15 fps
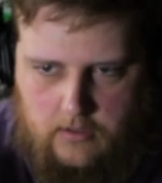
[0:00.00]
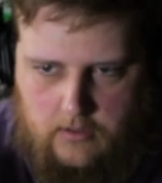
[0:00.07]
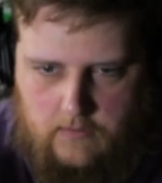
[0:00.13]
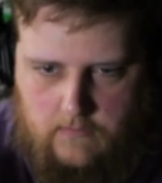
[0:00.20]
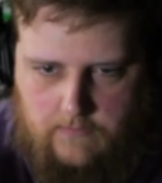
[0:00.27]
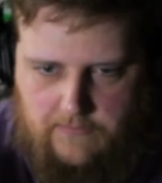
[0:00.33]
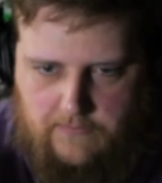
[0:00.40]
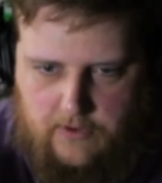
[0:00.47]

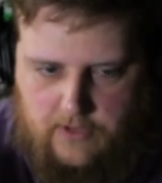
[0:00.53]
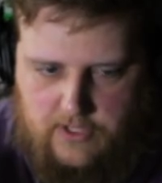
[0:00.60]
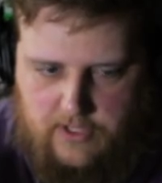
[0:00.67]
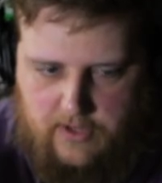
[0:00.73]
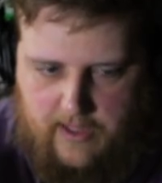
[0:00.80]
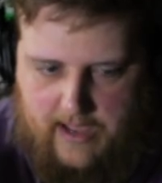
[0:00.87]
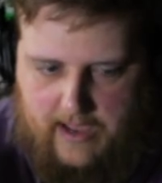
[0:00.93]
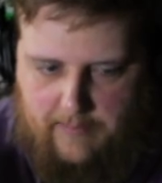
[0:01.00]
first
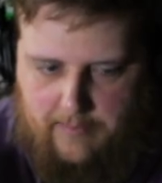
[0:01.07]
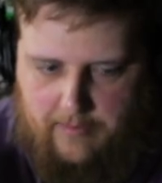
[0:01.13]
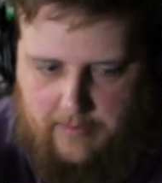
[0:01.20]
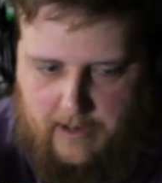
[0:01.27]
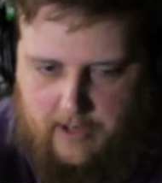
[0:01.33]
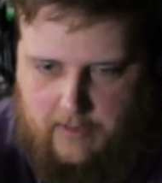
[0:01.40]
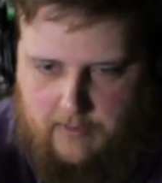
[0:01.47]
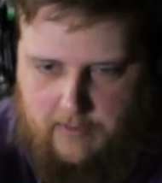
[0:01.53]
lap. I
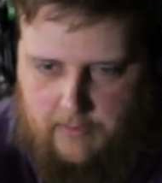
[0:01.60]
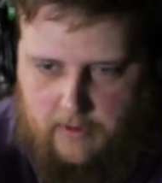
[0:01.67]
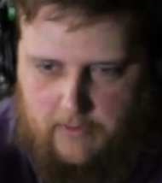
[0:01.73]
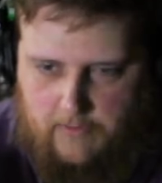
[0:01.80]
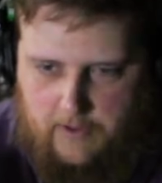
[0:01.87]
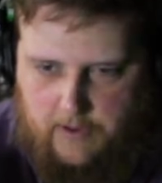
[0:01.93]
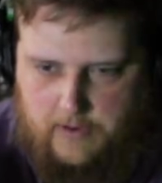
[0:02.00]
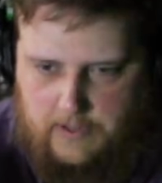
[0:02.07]
could be wrong,
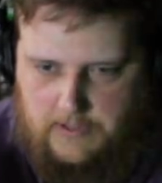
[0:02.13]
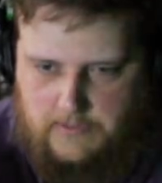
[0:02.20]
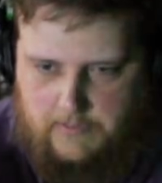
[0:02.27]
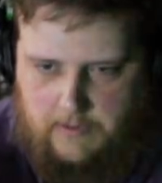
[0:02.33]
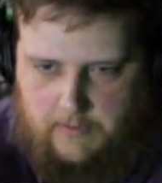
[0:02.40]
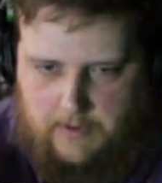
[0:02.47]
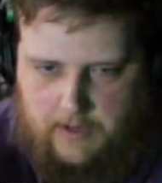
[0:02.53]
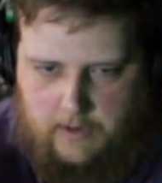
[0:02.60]
though, because, man,
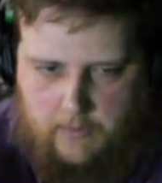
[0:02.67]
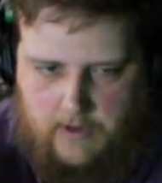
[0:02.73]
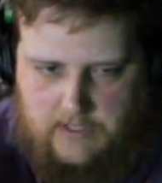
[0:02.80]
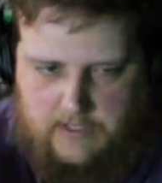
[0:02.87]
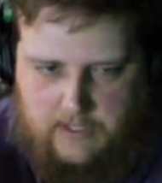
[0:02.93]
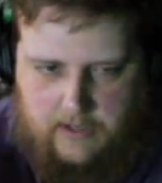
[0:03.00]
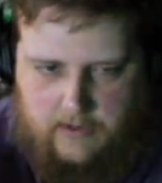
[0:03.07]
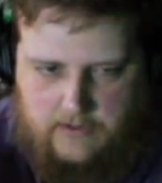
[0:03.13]
we got a ways to
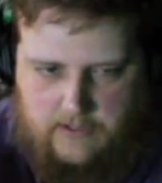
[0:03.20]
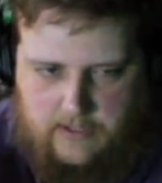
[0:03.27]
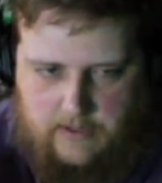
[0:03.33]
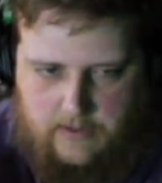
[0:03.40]
go still.